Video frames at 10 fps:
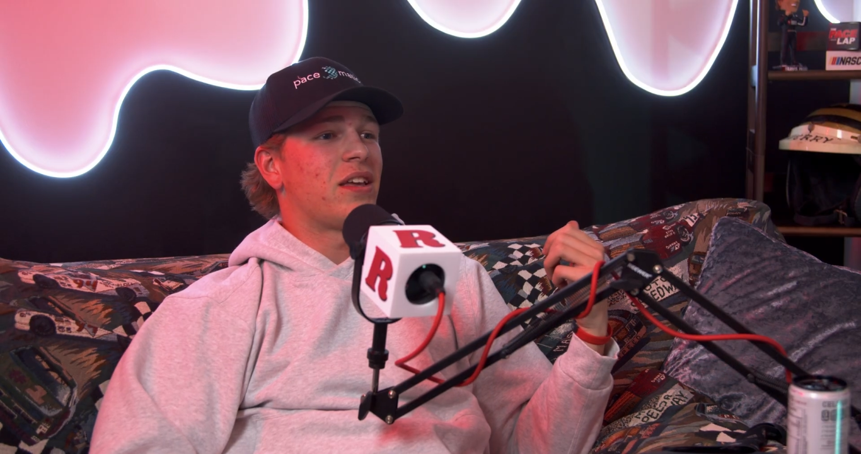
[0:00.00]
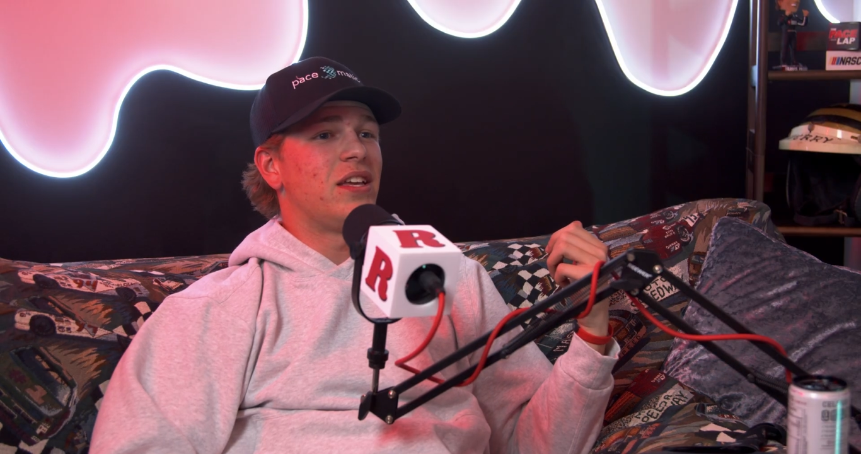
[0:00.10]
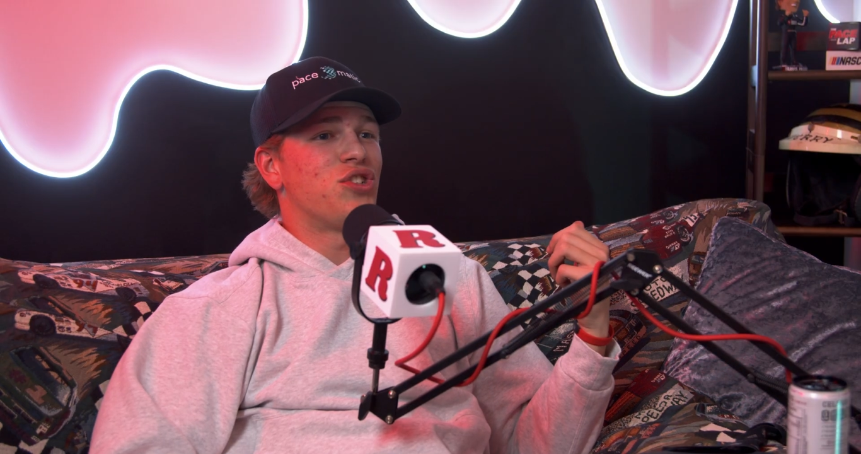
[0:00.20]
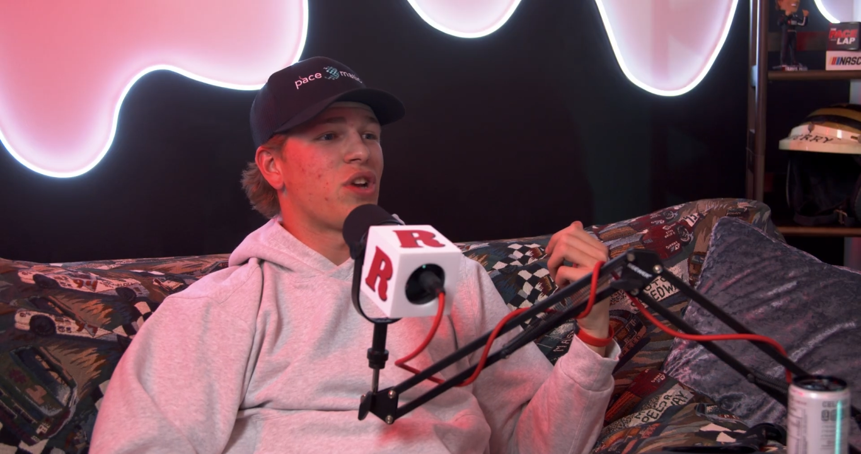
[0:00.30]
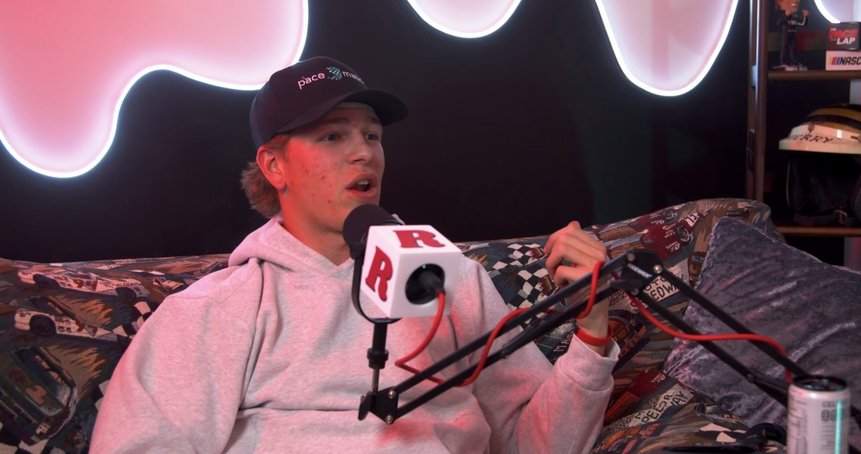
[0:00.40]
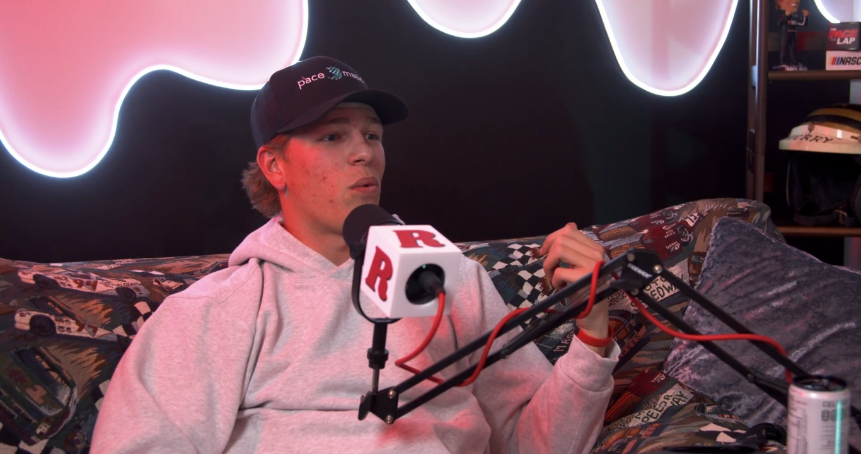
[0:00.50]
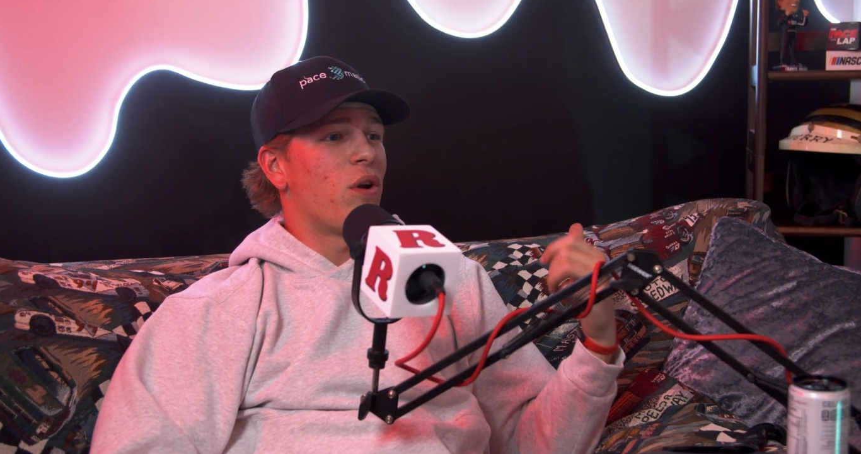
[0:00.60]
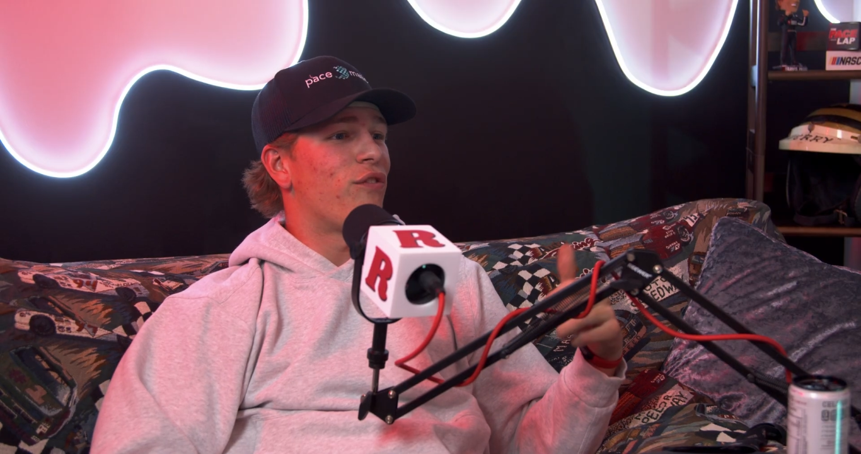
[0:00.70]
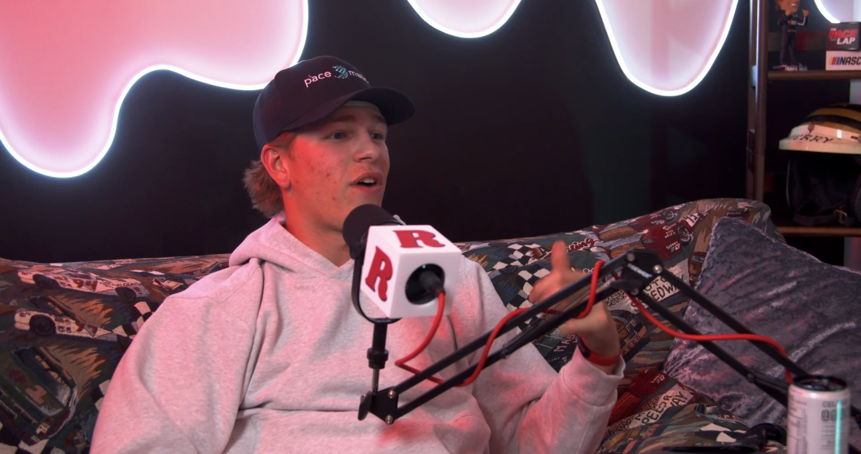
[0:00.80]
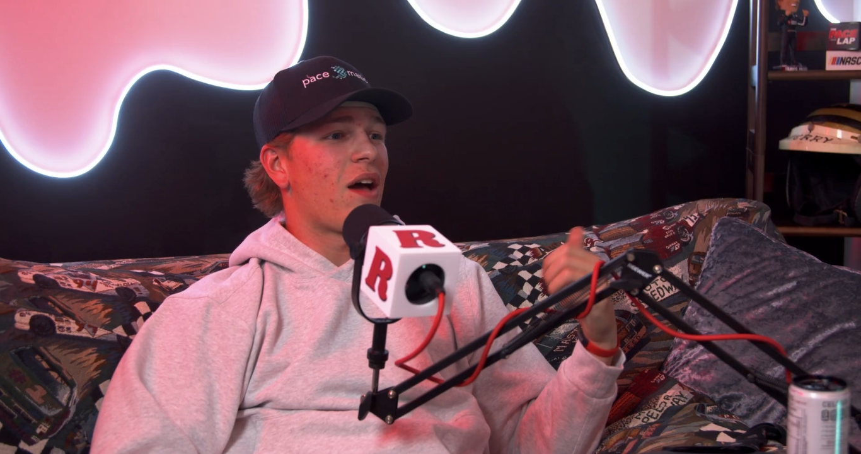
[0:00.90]
he shot a
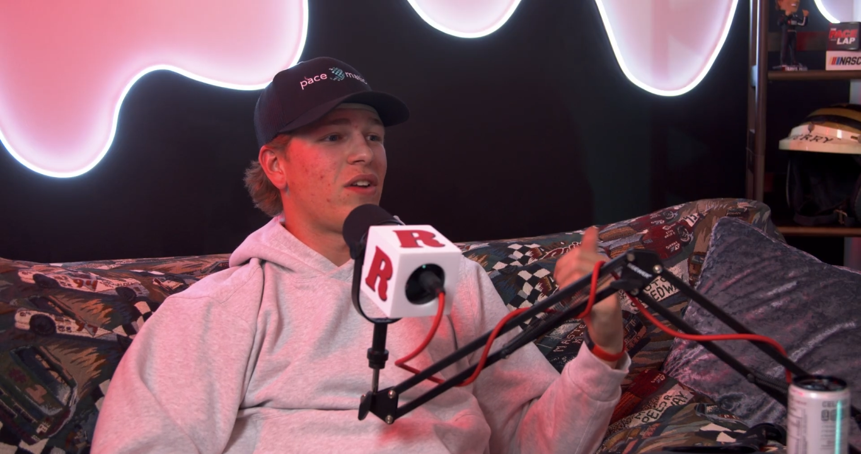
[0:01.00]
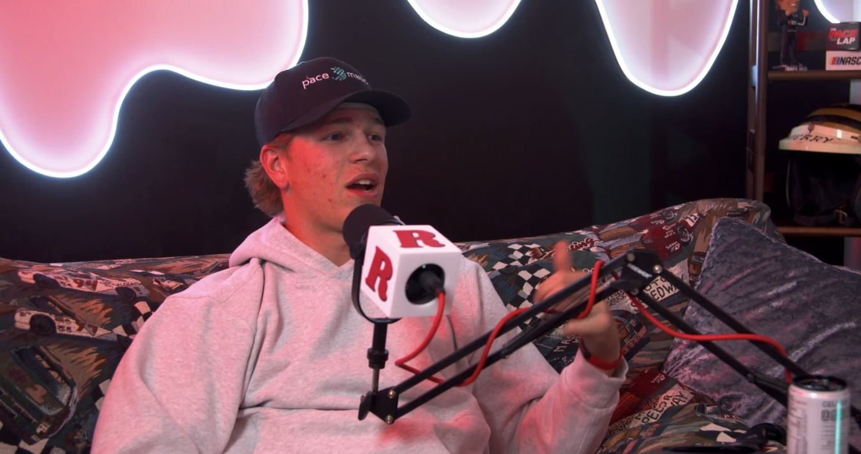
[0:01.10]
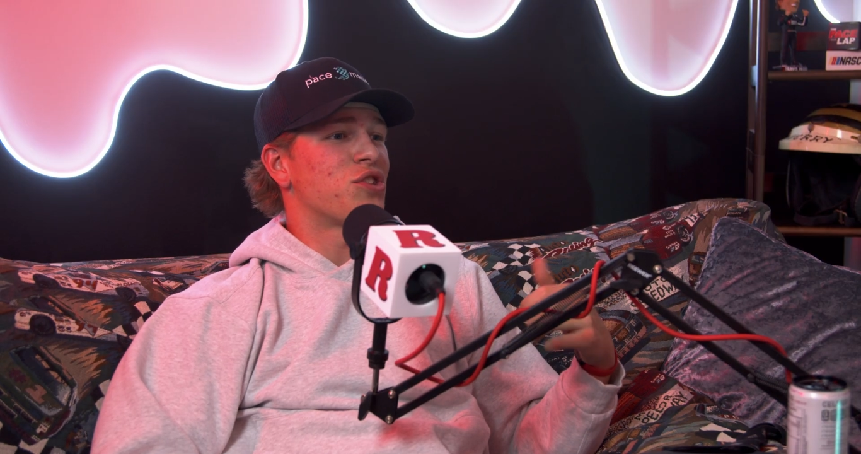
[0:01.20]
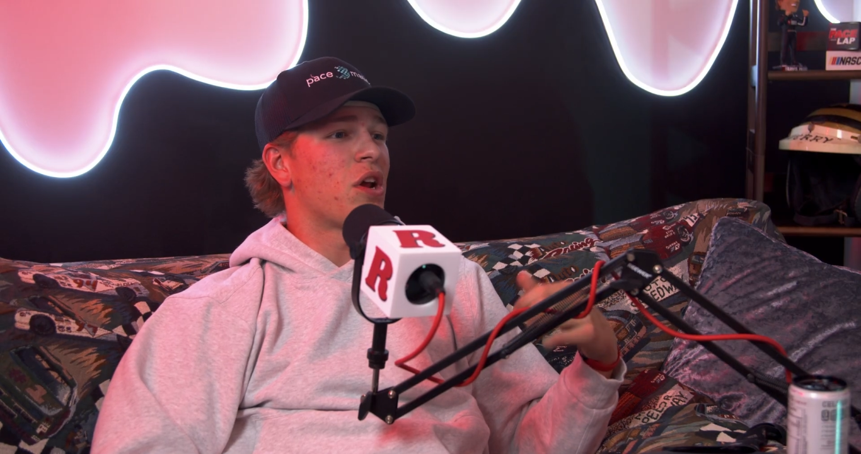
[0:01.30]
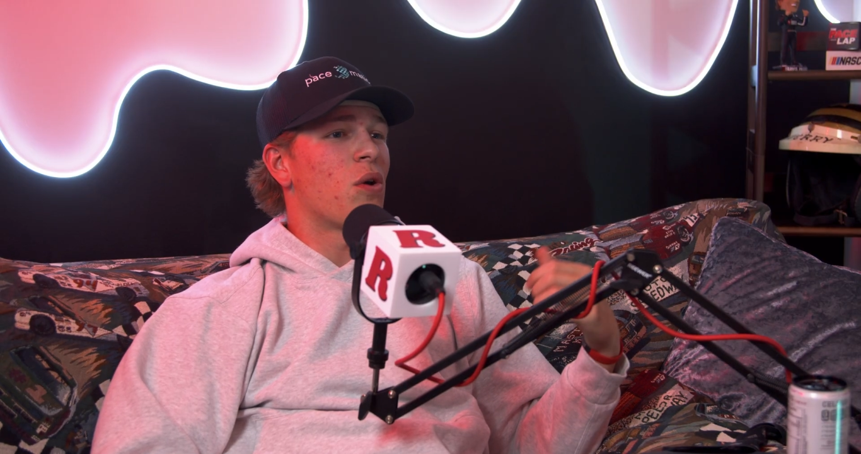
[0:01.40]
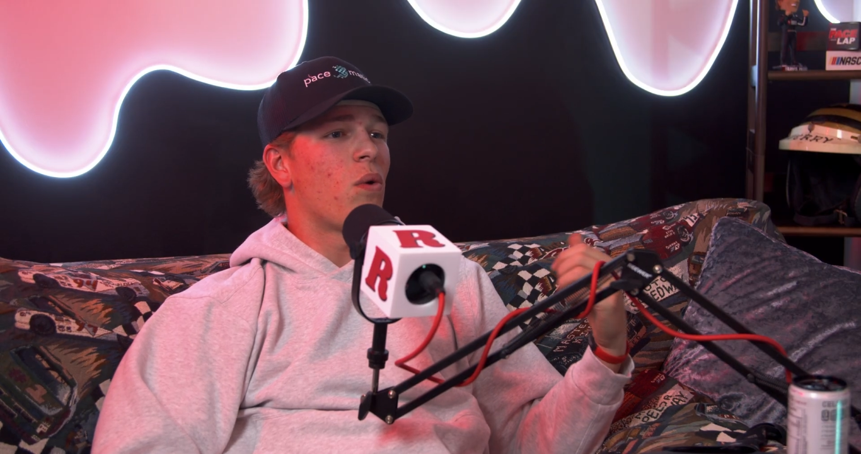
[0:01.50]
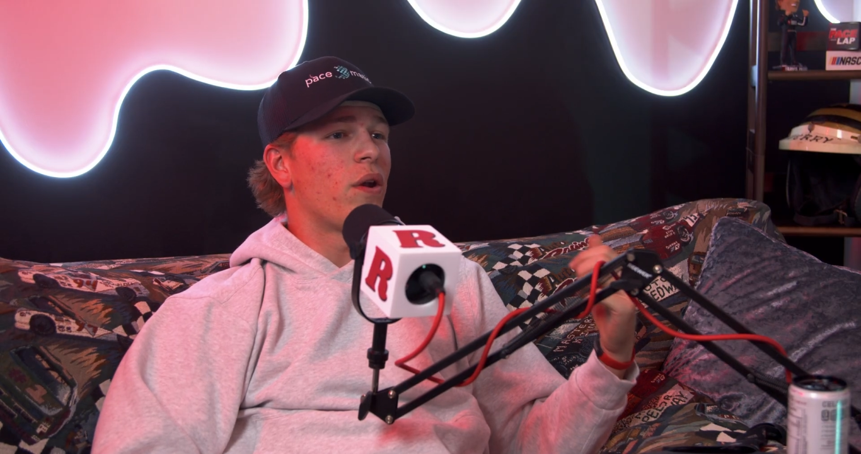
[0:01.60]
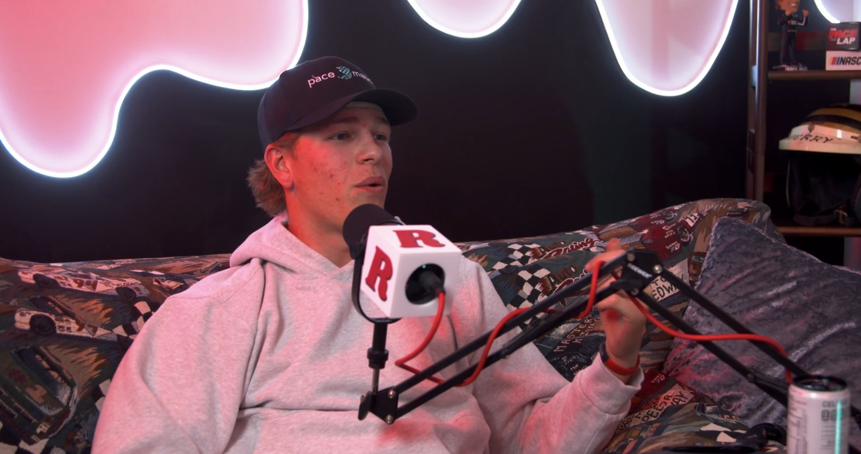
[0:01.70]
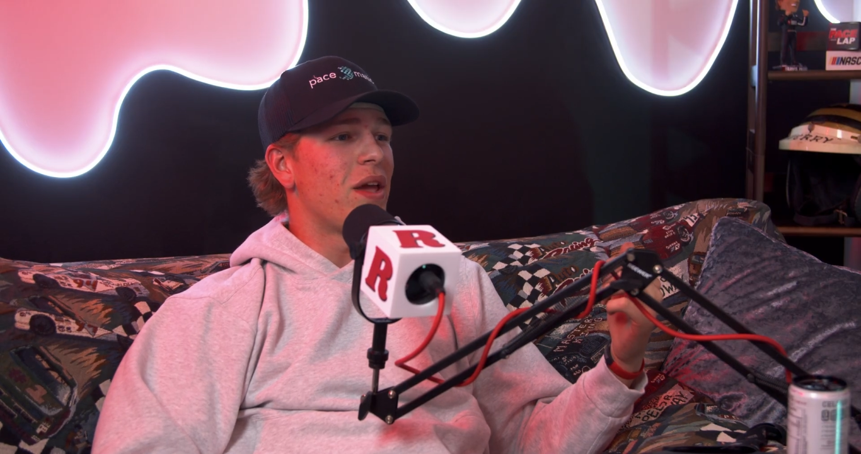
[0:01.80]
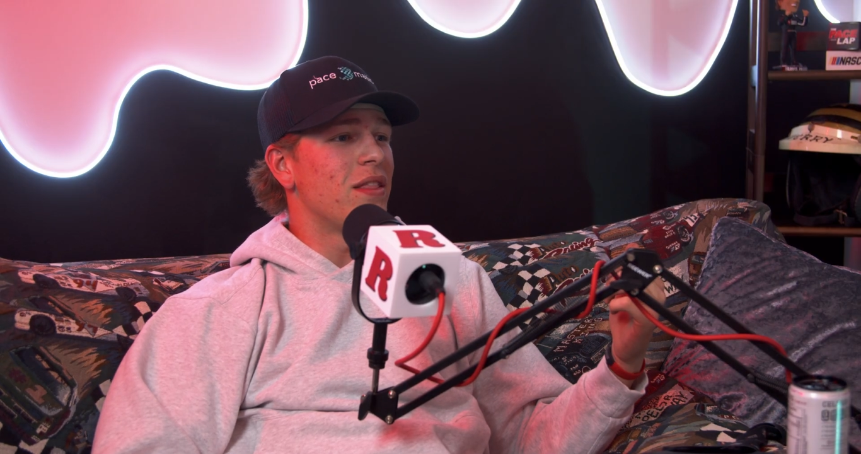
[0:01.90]
105 and I shot a
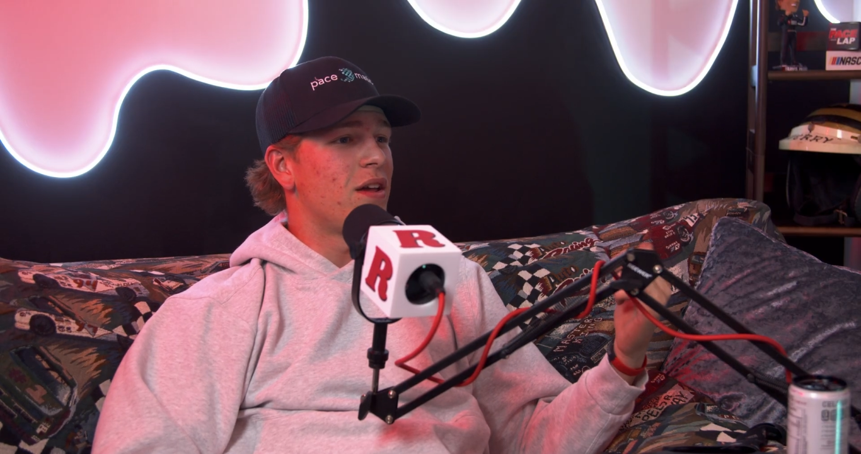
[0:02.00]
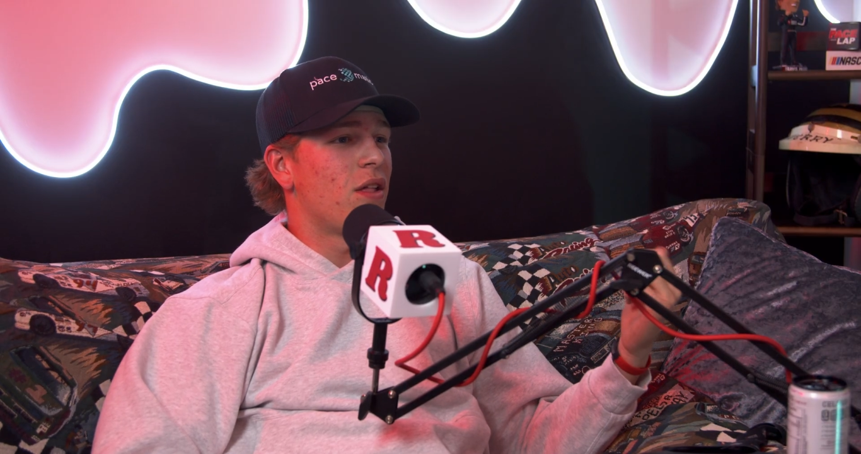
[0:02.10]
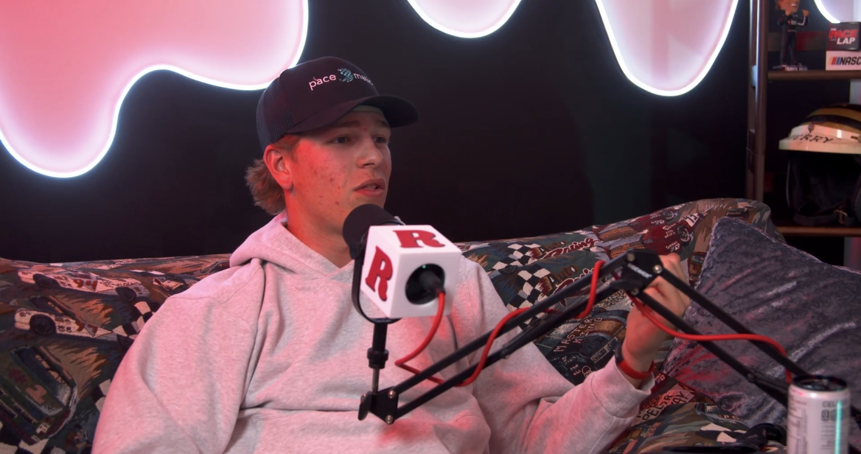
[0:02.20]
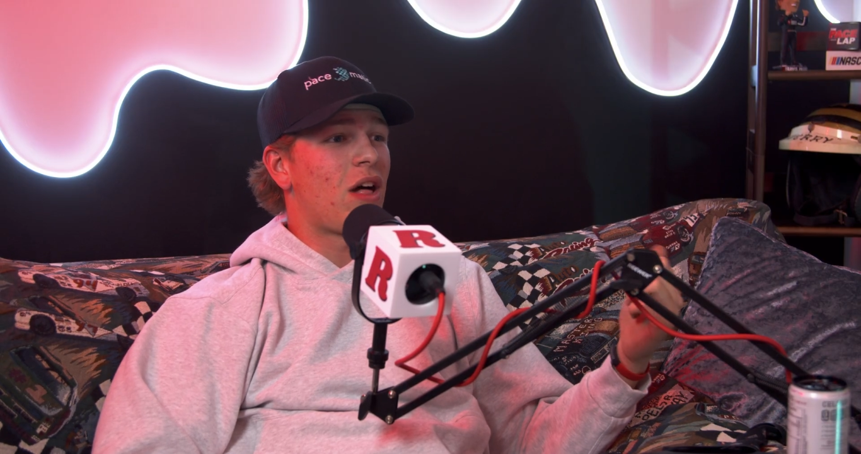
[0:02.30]
108 the